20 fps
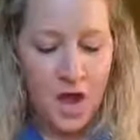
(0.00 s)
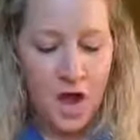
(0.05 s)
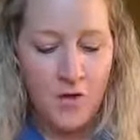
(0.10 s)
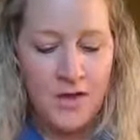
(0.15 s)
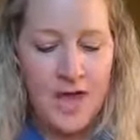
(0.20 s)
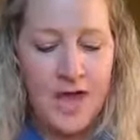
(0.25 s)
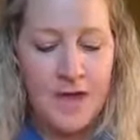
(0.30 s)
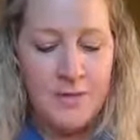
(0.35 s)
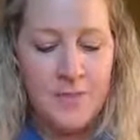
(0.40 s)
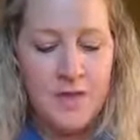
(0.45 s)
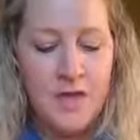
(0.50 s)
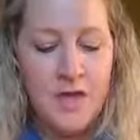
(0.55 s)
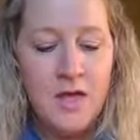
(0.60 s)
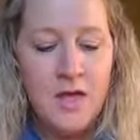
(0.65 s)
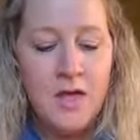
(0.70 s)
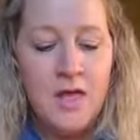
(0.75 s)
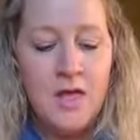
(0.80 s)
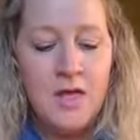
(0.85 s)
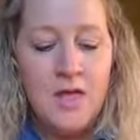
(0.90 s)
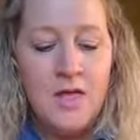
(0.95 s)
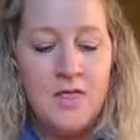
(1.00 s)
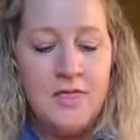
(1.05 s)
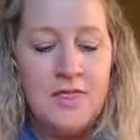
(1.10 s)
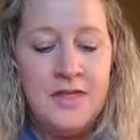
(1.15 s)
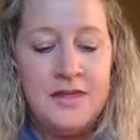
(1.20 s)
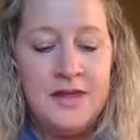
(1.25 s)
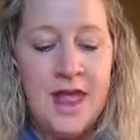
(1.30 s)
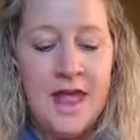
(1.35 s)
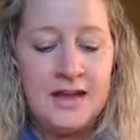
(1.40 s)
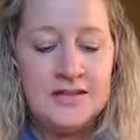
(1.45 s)
Okay,
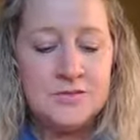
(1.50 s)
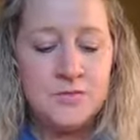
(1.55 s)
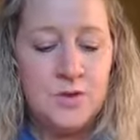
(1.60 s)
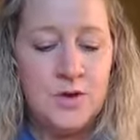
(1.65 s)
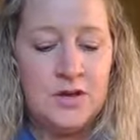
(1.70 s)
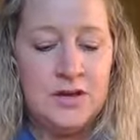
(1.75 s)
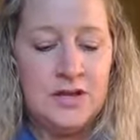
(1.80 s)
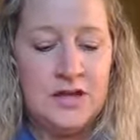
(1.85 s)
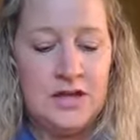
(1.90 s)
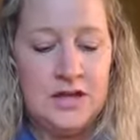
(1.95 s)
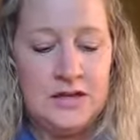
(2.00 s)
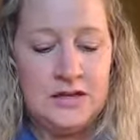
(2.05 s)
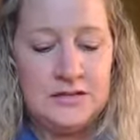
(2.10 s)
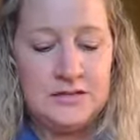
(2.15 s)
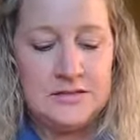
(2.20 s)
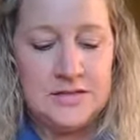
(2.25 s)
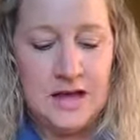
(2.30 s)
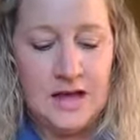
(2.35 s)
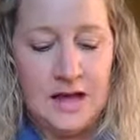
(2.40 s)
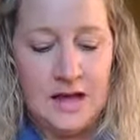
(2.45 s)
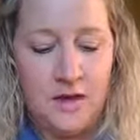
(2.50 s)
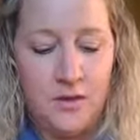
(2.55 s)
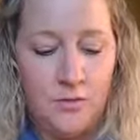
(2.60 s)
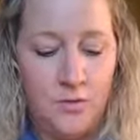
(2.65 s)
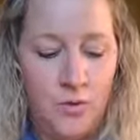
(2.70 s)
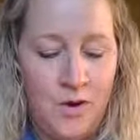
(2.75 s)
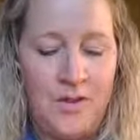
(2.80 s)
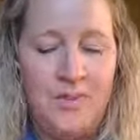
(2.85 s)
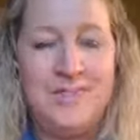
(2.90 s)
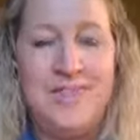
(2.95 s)
the next one is
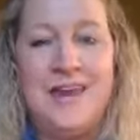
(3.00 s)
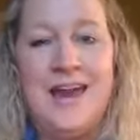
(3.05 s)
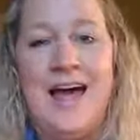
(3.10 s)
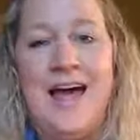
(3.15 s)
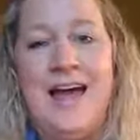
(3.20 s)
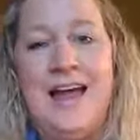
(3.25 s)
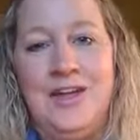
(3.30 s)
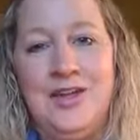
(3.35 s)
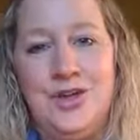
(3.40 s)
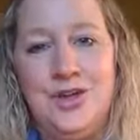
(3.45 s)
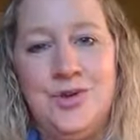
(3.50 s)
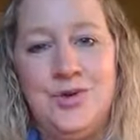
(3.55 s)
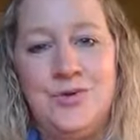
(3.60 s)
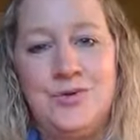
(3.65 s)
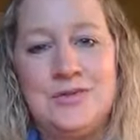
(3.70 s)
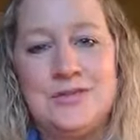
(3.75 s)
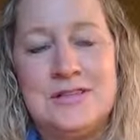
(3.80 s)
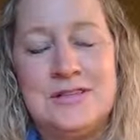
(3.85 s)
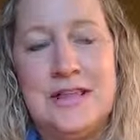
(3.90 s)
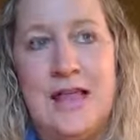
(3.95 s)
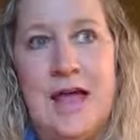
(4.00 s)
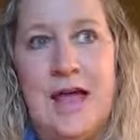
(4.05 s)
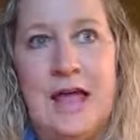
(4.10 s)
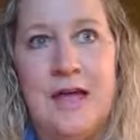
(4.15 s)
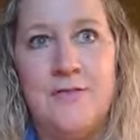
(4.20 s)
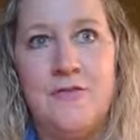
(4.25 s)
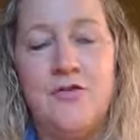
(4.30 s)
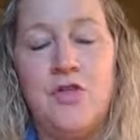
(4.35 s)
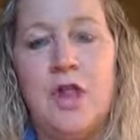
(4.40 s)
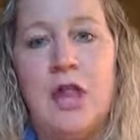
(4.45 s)
one that I use
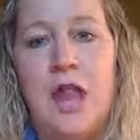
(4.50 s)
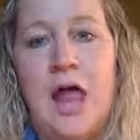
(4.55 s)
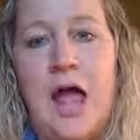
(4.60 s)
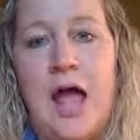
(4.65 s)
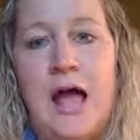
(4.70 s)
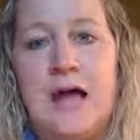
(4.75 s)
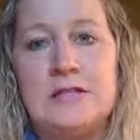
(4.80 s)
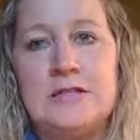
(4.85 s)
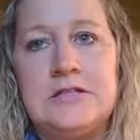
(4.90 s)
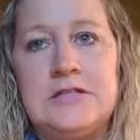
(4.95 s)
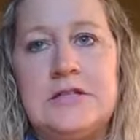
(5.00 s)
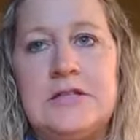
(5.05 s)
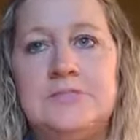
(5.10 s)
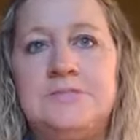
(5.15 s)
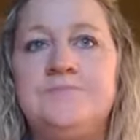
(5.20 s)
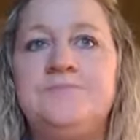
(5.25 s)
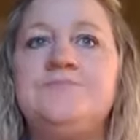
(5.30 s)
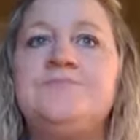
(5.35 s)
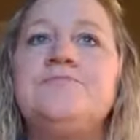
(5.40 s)
like for the last